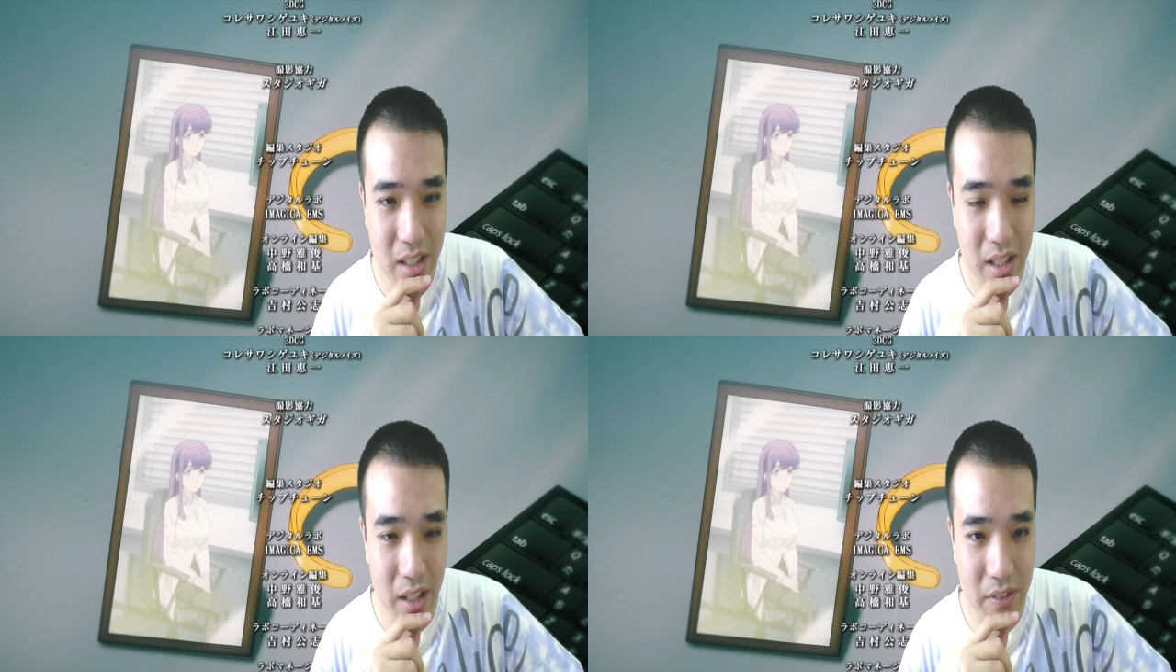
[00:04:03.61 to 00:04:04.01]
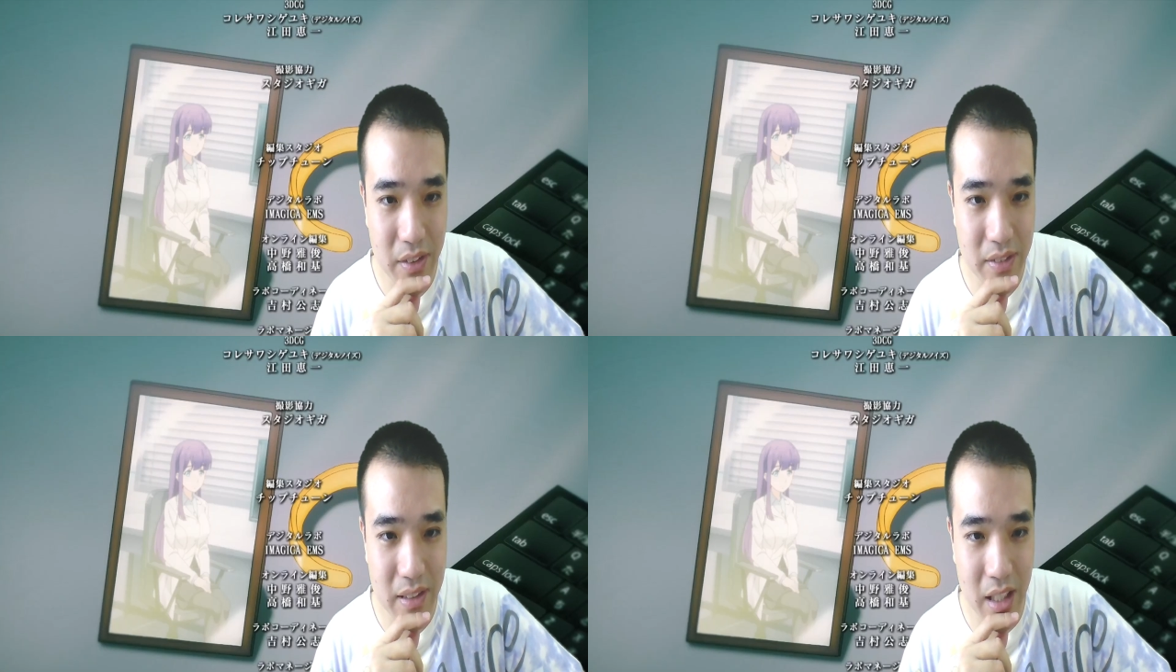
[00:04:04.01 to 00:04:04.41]

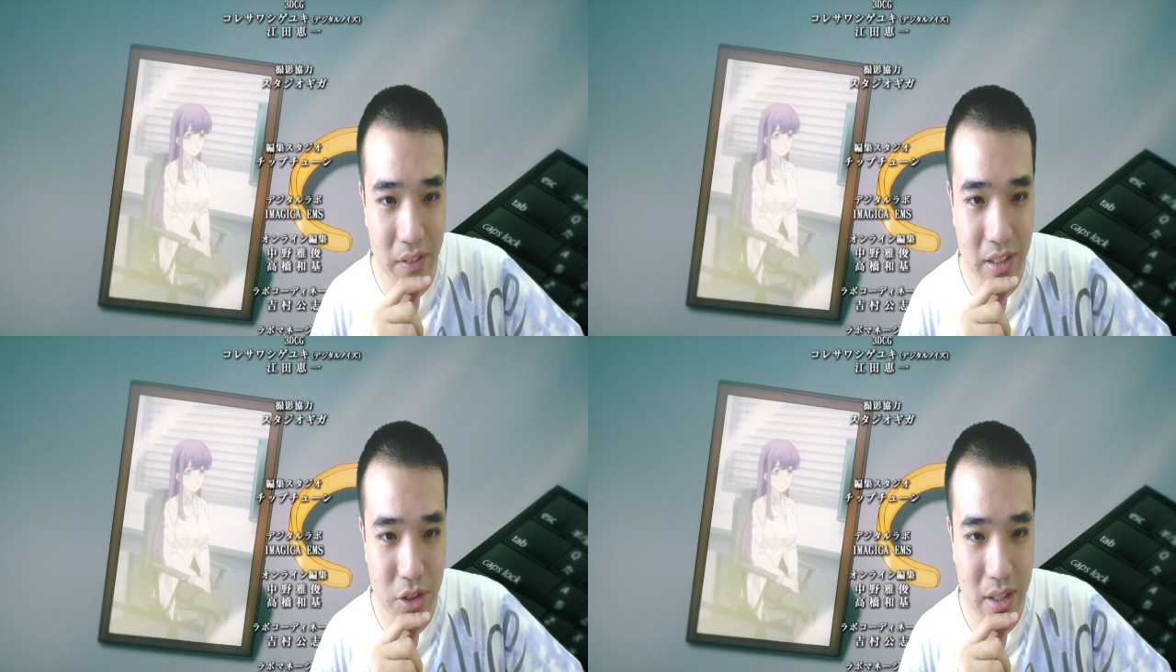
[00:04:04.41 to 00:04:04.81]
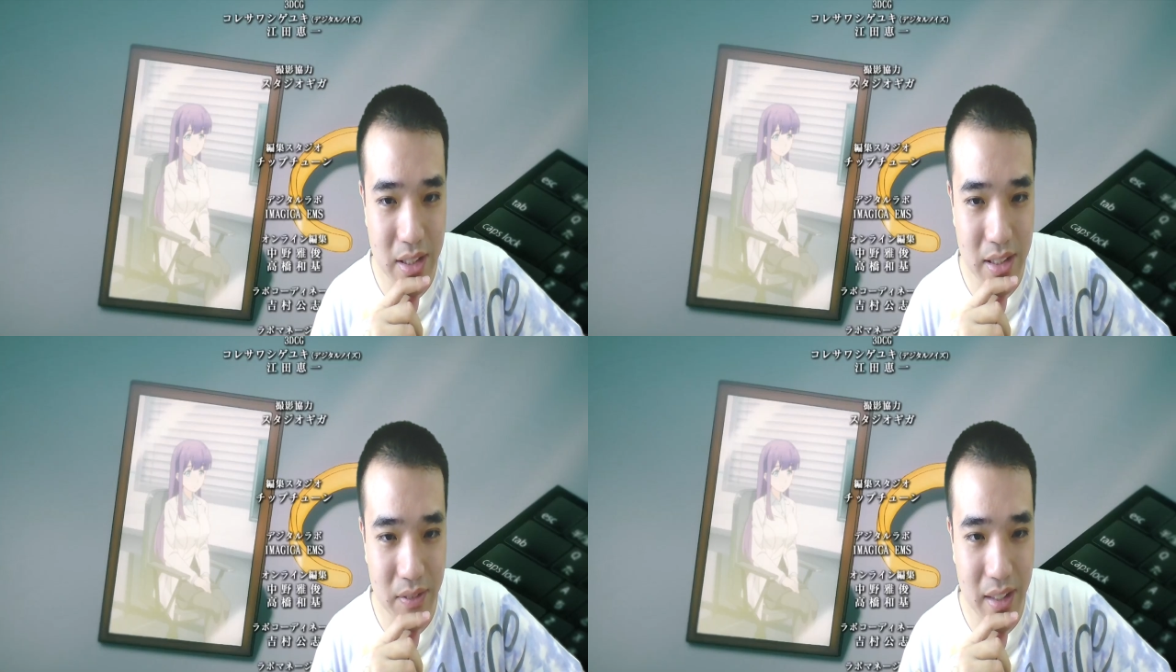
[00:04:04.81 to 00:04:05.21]
lover, love interest
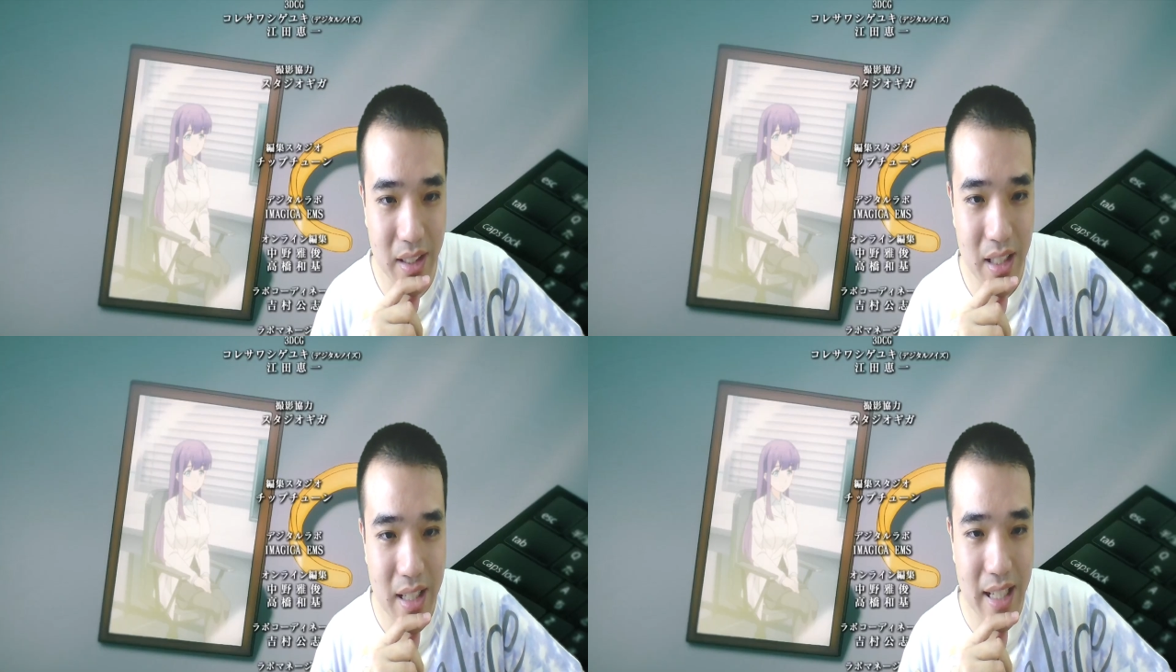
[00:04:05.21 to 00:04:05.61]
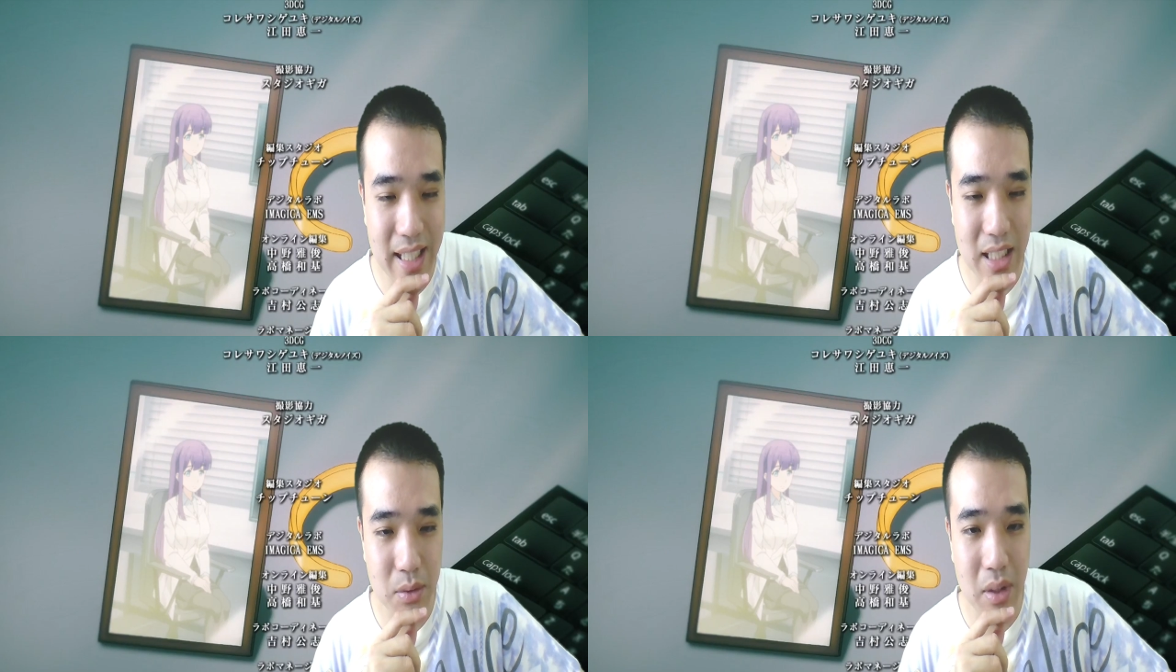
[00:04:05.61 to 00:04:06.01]
or something, and
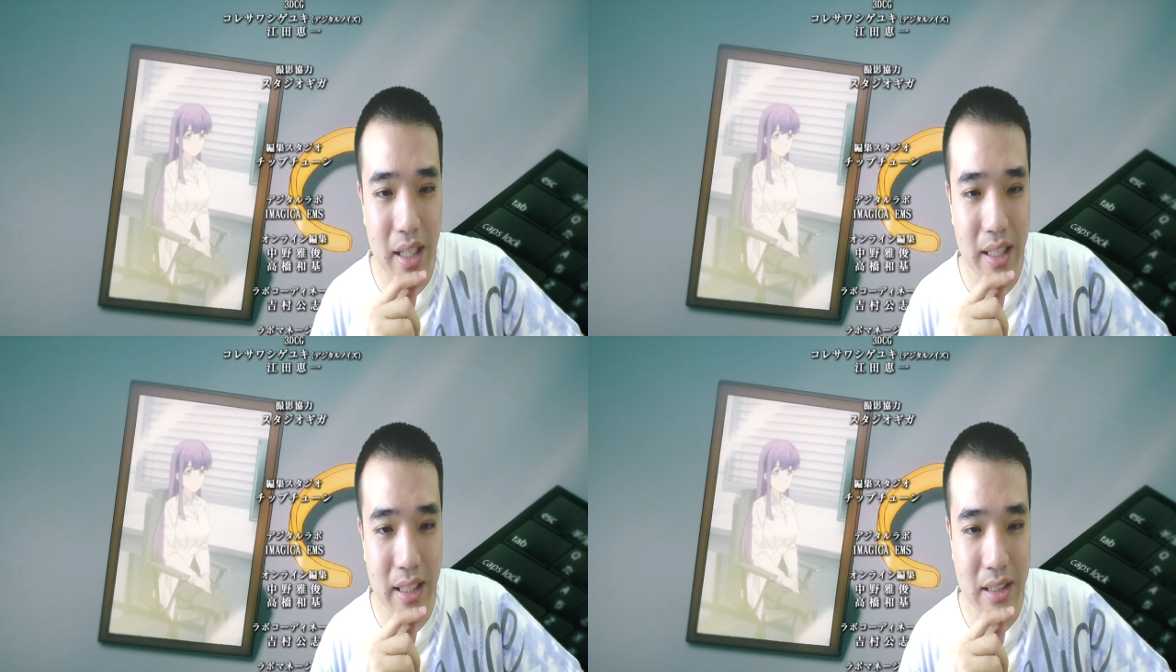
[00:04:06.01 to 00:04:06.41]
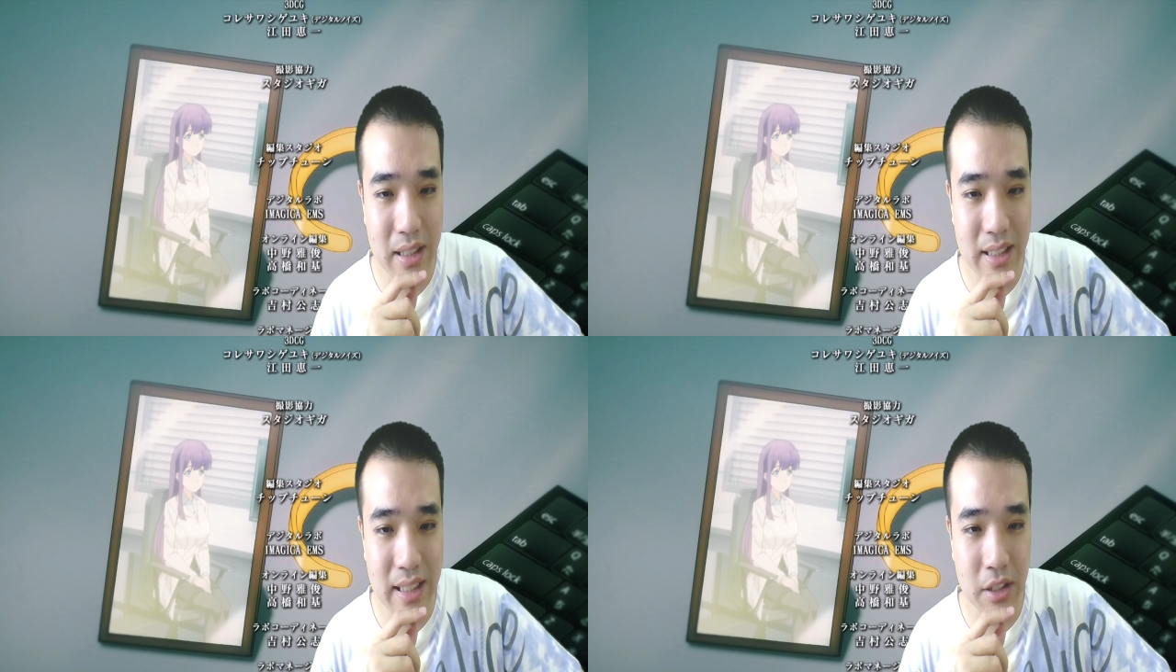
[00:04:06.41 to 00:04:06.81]
that's why he
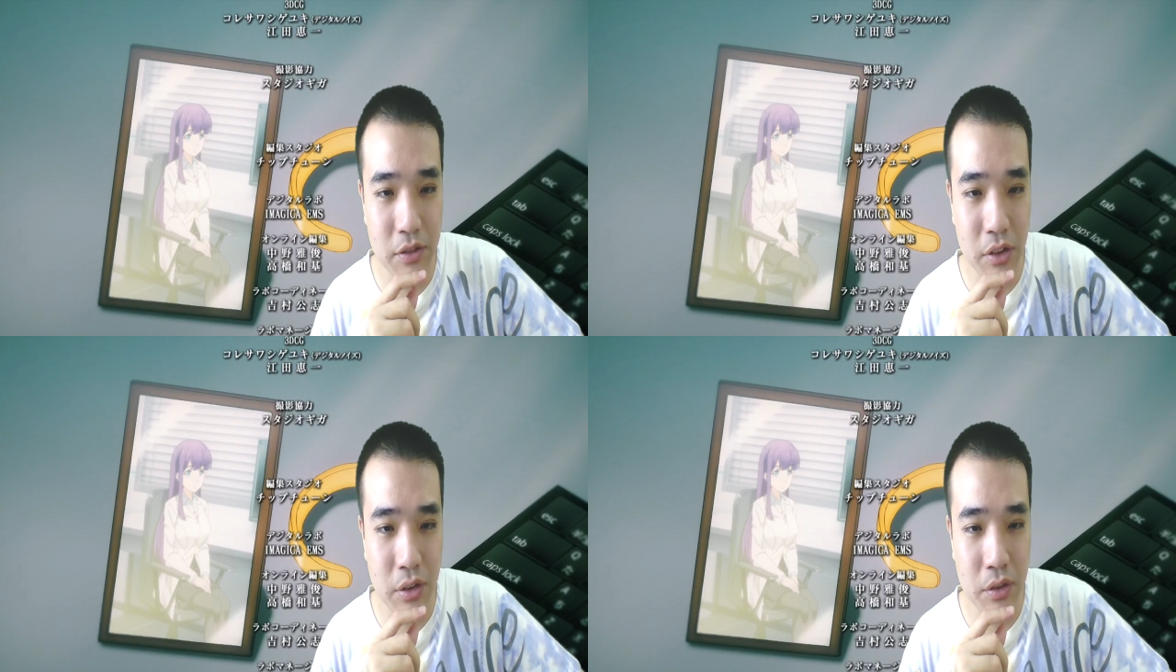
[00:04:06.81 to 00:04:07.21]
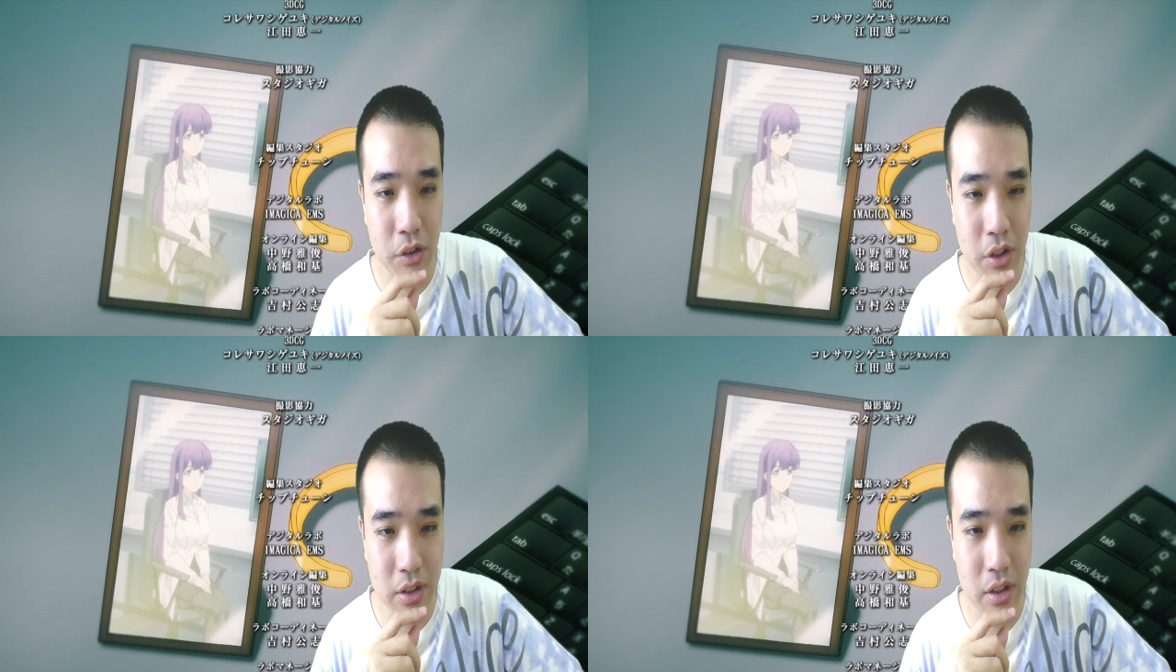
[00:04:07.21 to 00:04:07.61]
decided to
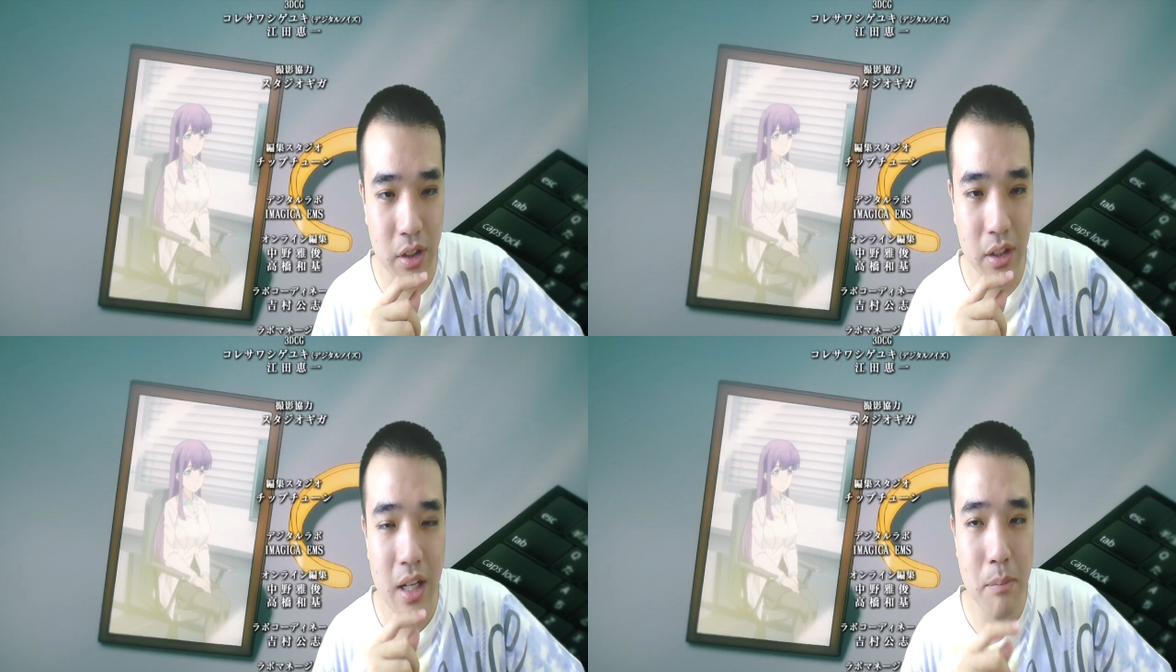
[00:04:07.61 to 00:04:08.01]
focus on her,